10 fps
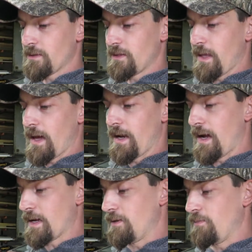so that
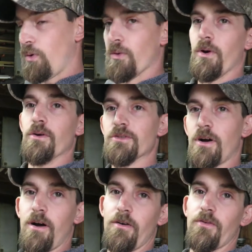I can pull those
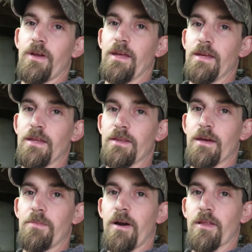off and get
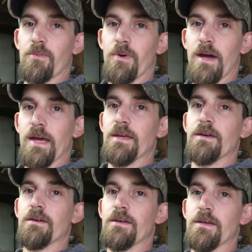them out of the way,
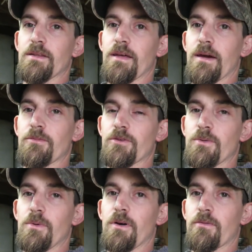get them
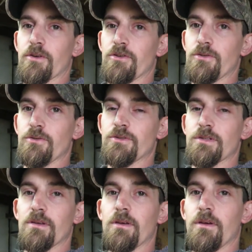to uh,
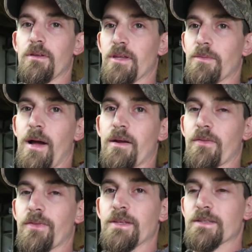reduce the amount
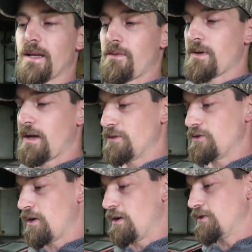of things that I've got to
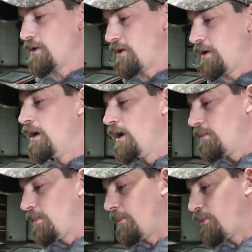try to turn.
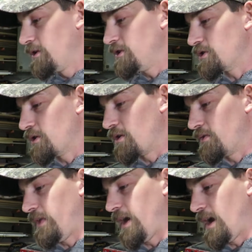But I'm pretty
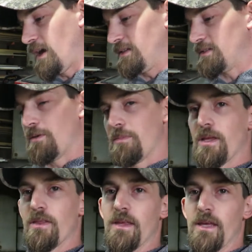sure that it's going to
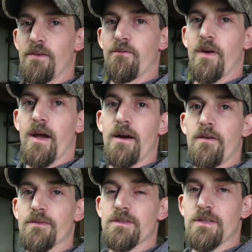be the
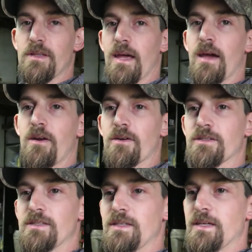valves that are
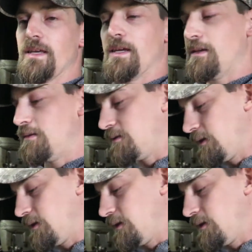sticking